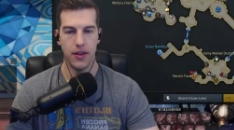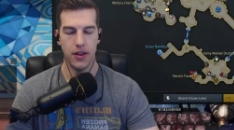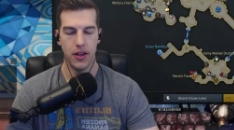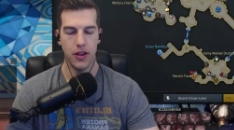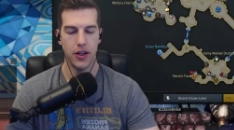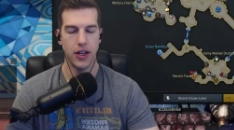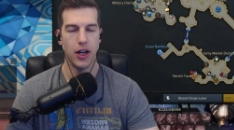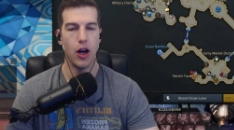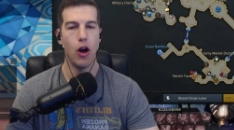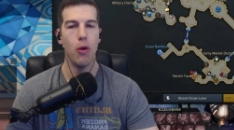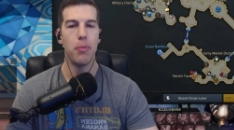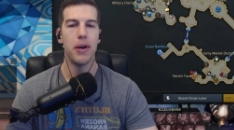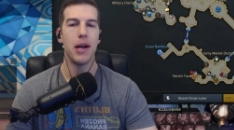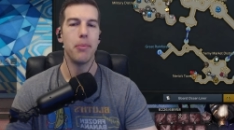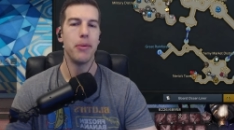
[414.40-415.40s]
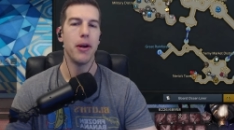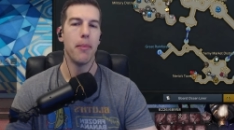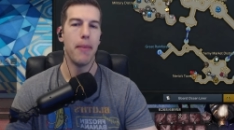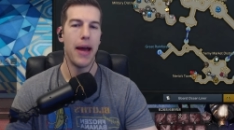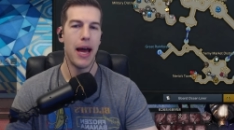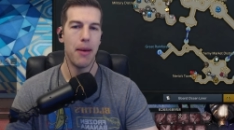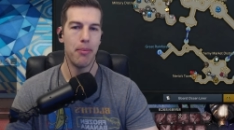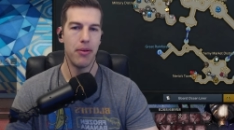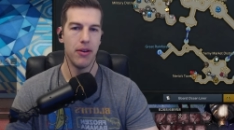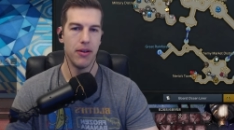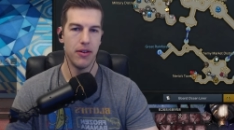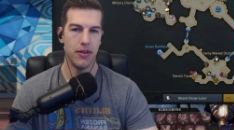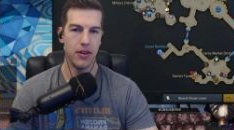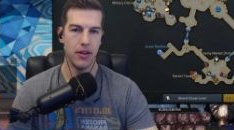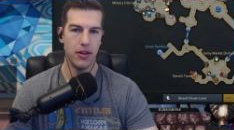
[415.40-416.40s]
you're gonna open up your map.
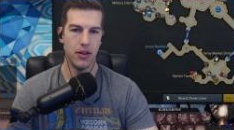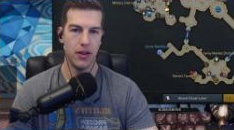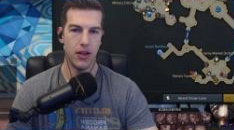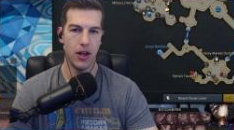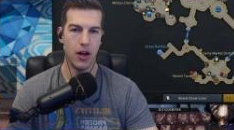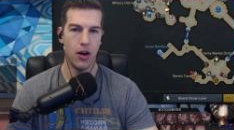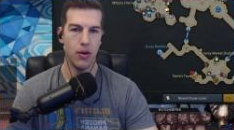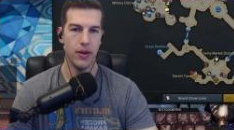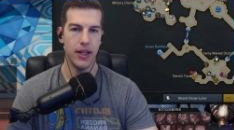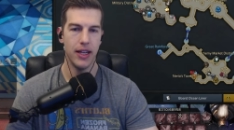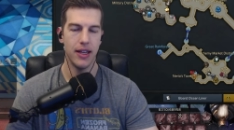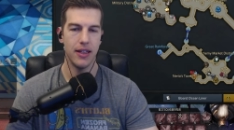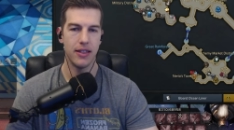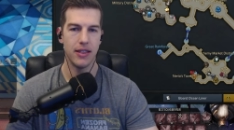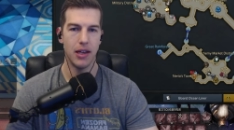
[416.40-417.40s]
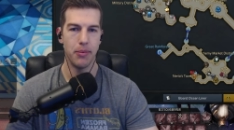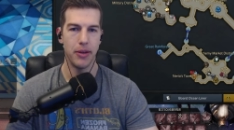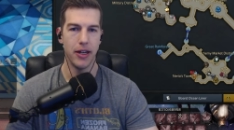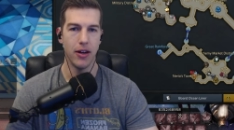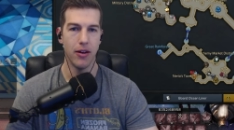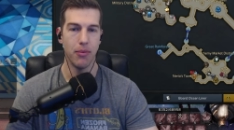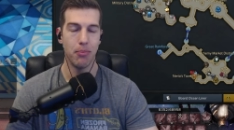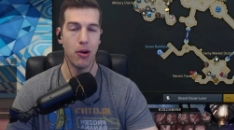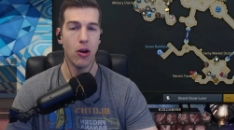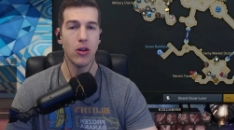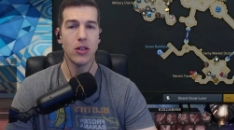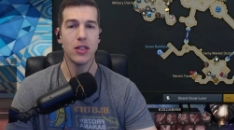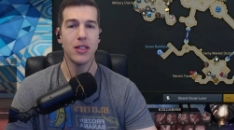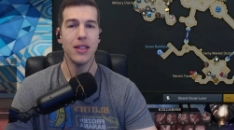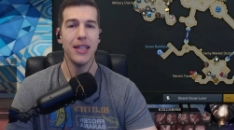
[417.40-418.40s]
The honing is up here.
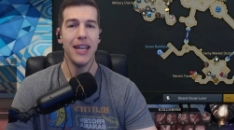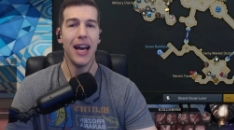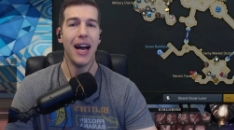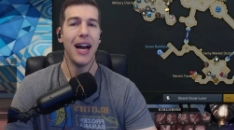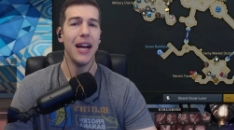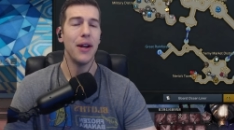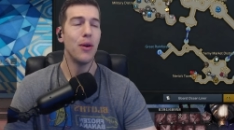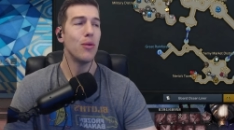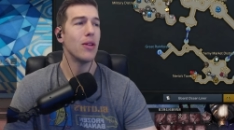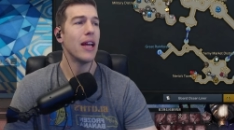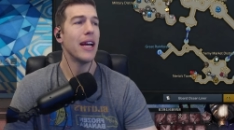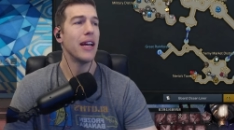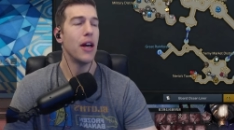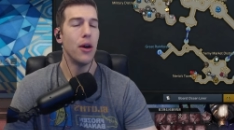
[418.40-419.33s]
Personally, I don't like